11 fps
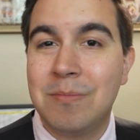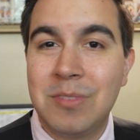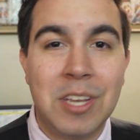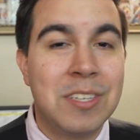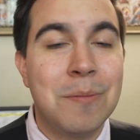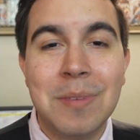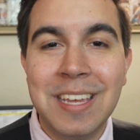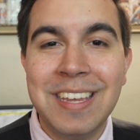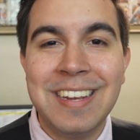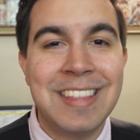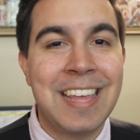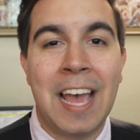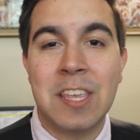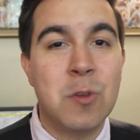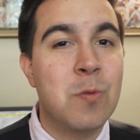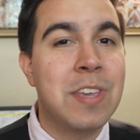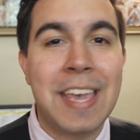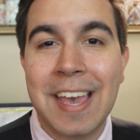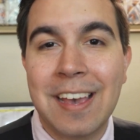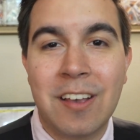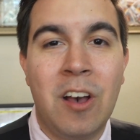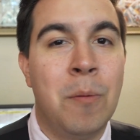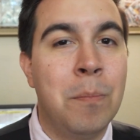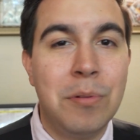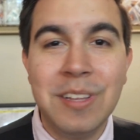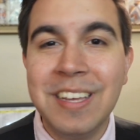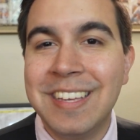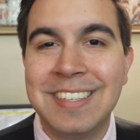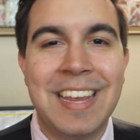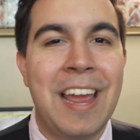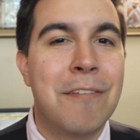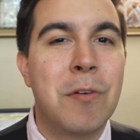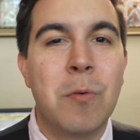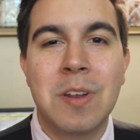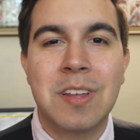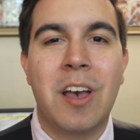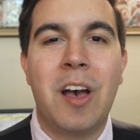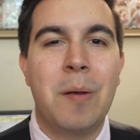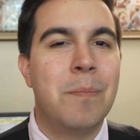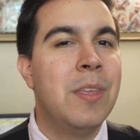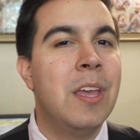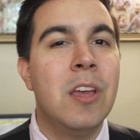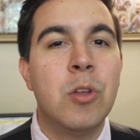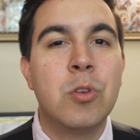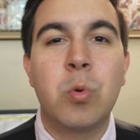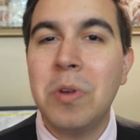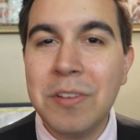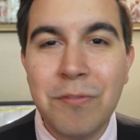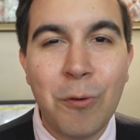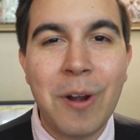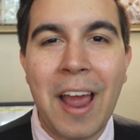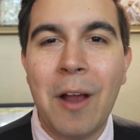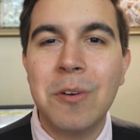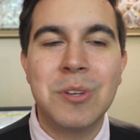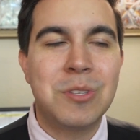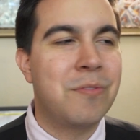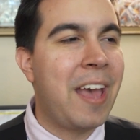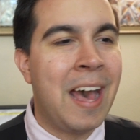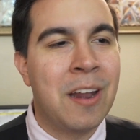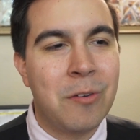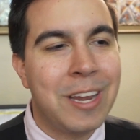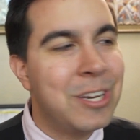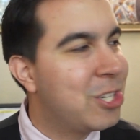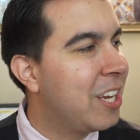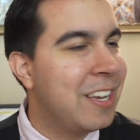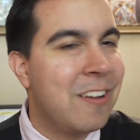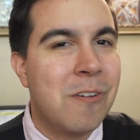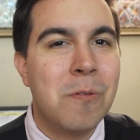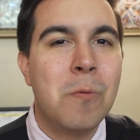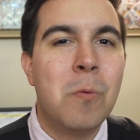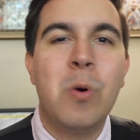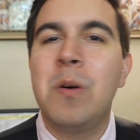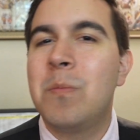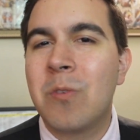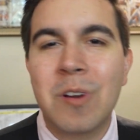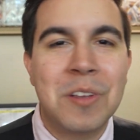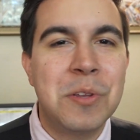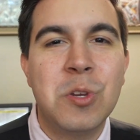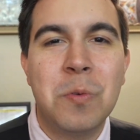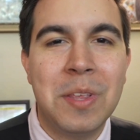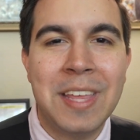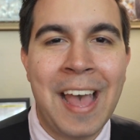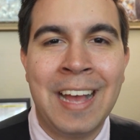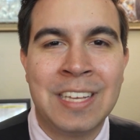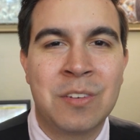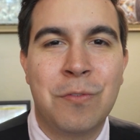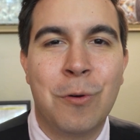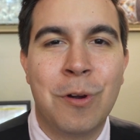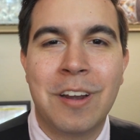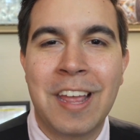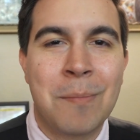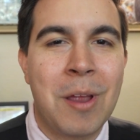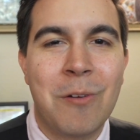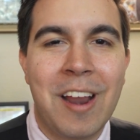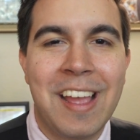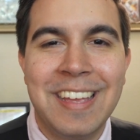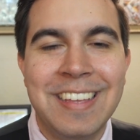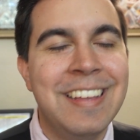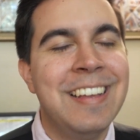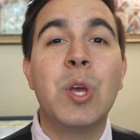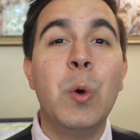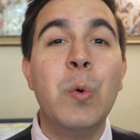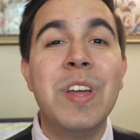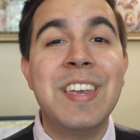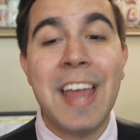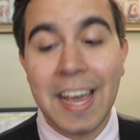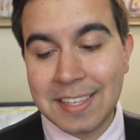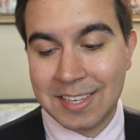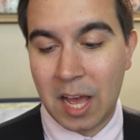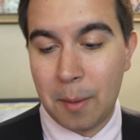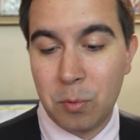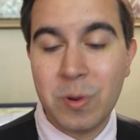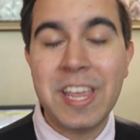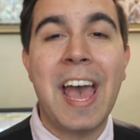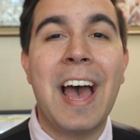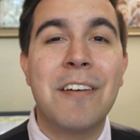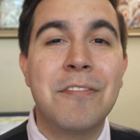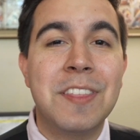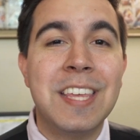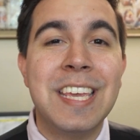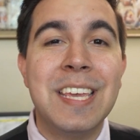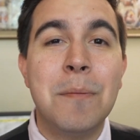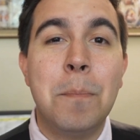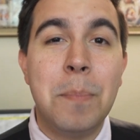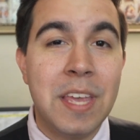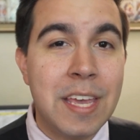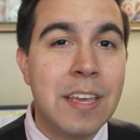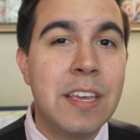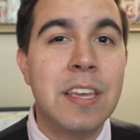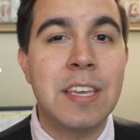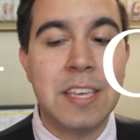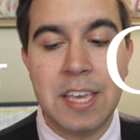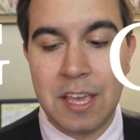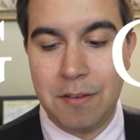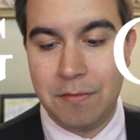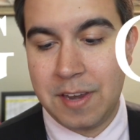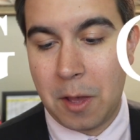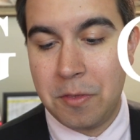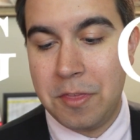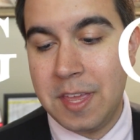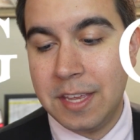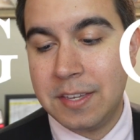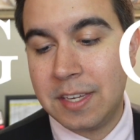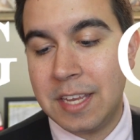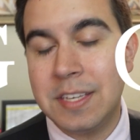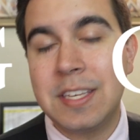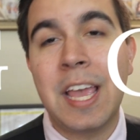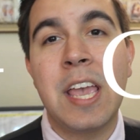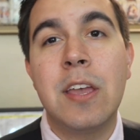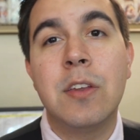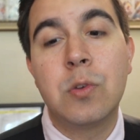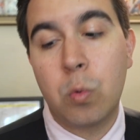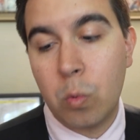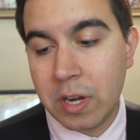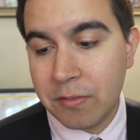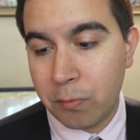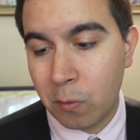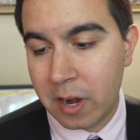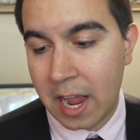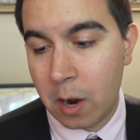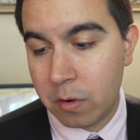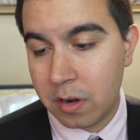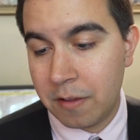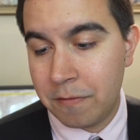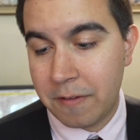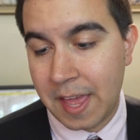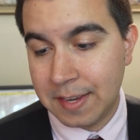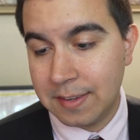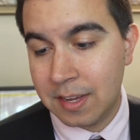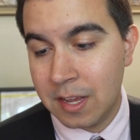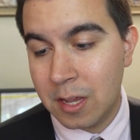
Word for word: doesn't mean that you can't come. Please, everyone come. 24 hours of adoration. What more could you really ask for? Am I right? So next up, we have the Big Give. Now this is a 24-hour event